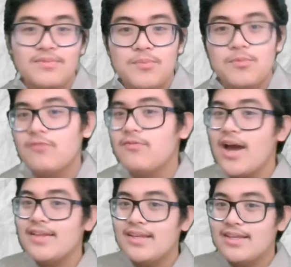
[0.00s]
of
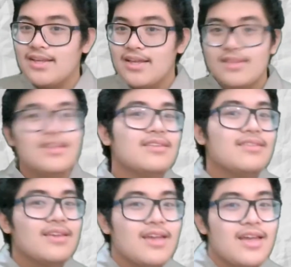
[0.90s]
providing,
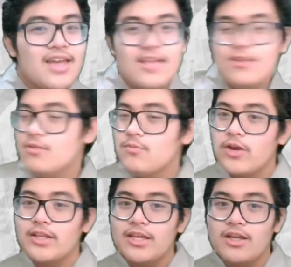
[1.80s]
listing,
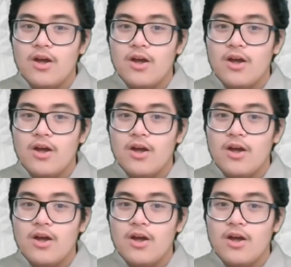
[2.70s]
enumerating,